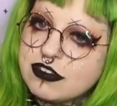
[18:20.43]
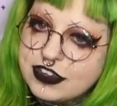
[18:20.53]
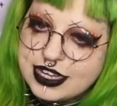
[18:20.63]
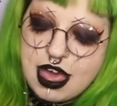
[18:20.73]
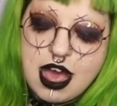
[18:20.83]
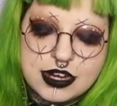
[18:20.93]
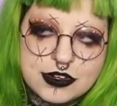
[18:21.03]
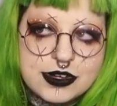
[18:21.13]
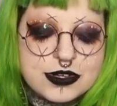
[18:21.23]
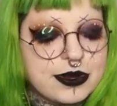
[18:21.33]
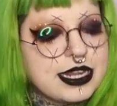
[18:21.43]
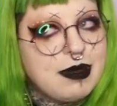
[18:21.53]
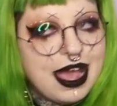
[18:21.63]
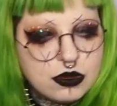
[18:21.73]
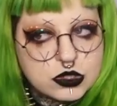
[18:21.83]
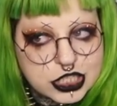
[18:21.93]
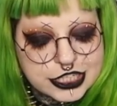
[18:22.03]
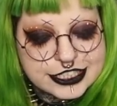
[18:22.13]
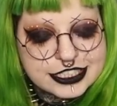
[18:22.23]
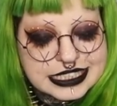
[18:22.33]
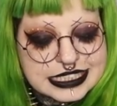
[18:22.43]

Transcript: feel 120 pound good,